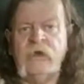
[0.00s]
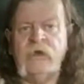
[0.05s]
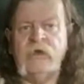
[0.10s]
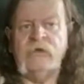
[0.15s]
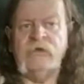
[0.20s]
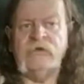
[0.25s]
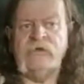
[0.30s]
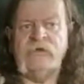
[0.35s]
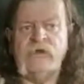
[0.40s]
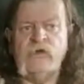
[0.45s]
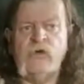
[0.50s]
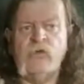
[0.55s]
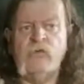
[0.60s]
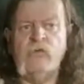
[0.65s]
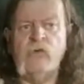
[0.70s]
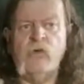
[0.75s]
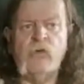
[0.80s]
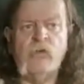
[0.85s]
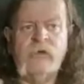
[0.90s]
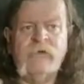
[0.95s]
there's a lot
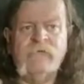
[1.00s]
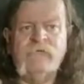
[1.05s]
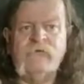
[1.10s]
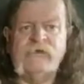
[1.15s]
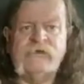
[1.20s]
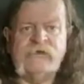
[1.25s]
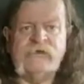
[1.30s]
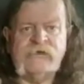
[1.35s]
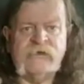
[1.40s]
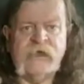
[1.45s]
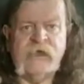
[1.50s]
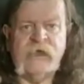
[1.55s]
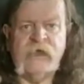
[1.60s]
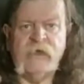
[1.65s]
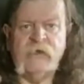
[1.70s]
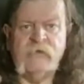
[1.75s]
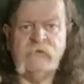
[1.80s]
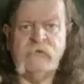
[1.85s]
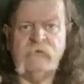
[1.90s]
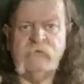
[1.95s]
more rivers
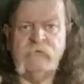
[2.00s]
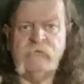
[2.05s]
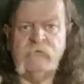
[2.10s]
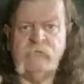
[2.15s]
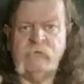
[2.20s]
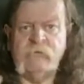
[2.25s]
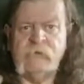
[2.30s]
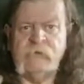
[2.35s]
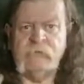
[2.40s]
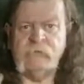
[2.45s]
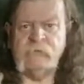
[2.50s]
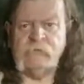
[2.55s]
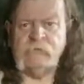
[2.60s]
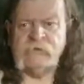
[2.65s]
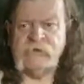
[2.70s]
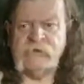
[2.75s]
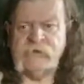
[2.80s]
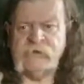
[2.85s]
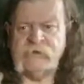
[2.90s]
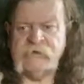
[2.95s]
there than people
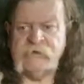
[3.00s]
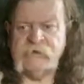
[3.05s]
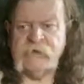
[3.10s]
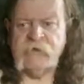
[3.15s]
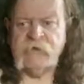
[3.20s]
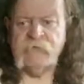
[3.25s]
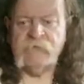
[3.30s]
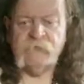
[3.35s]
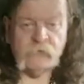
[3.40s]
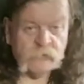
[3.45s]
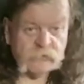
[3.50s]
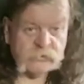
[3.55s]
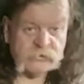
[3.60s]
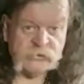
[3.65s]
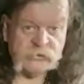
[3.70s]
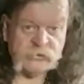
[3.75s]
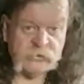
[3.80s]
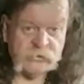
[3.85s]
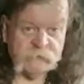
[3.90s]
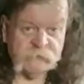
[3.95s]
see today. Ford
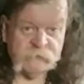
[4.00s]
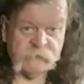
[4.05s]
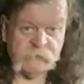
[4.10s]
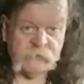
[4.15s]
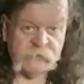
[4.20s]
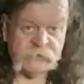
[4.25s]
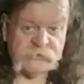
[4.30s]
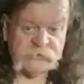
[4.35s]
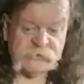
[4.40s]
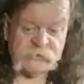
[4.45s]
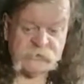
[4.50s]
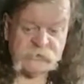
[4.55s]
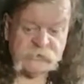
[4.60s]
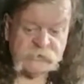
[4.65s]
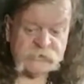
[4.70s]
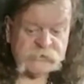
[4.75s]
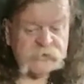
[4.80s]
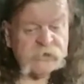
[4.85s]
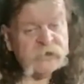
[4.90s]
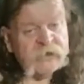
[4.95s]
Street, for
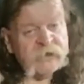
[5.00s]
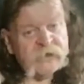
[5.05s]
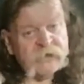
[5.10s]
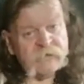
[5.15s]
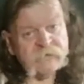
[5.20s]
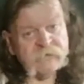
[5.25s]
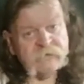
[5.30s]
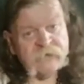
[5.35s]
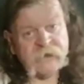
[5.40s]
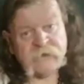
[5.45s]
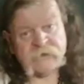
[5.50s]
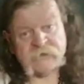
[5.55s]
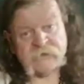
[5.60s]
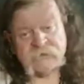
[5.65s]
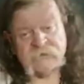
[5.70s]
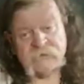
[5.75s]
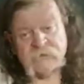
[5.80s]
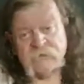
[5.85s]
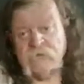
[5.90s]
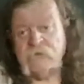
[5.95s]
instance, that
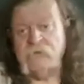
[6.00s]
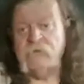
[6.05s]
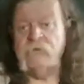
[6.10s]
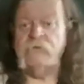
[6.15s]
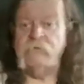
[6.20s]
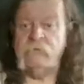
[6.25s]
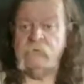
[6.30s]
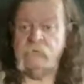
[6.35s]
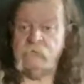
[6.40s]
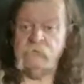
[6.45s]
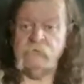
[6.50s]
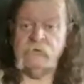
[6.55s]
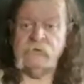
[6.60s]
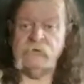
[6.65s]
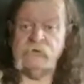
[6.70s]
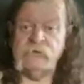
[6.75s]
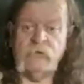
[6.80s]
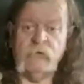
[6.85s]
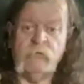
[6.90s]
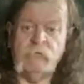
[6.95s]
was
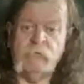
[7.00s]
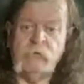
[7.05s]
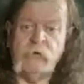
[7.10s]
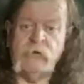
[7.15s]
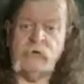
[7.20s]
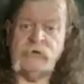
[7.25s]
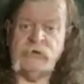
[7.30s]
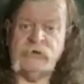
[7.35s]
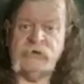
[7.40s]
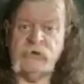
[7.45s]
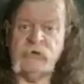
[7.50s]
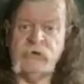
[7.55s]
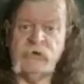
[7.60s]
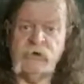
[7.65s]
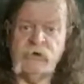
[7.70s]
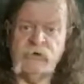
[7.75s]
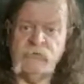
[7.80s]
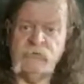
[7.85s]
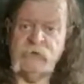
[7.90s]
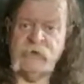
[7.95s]
got barges
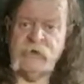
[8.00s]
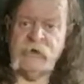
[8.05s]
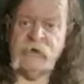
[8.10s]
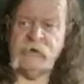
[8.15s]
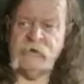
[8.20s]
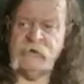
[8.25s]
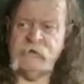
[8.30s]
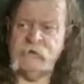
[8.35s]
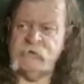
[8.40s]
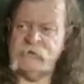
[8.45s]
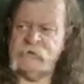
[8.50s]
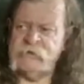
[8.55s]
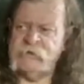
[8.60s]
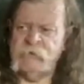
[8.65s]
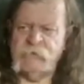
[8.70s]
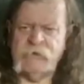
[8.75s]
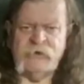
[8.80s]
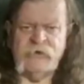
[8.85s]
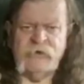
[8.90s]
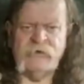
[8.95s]
going up and down, I think, till
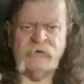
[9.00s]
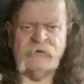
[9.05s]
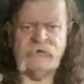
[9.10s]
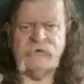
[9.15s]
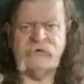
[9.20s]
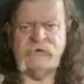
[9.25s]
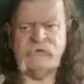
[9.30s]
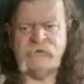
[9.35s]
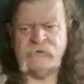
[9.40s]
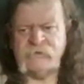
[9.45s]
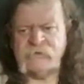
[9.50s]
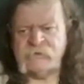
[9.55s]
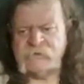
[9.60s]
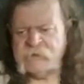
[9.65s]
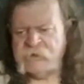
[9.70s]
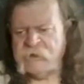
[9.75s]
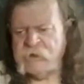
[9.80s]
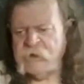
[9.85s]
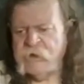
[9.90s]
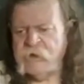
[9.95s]
about
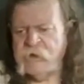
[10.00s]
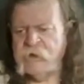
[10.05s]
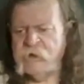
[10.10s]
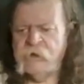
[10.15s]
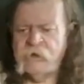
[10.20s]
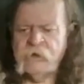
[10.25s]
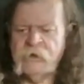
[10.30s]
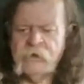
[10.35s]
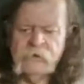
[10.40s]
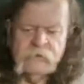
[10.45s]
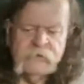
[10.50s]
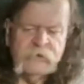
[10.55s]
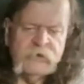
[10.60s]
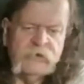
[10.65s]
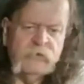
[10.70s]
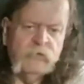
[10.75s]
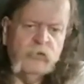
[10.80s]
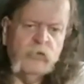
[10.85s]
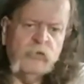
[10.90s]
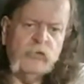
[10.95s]
1930.
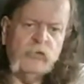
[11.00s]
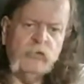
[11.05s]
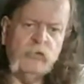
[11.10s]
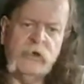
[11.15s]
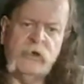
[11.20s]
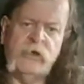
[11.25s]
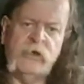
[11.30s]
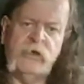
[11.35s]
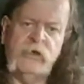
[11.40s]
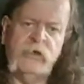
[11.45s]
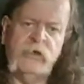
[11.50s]
The Wardwick,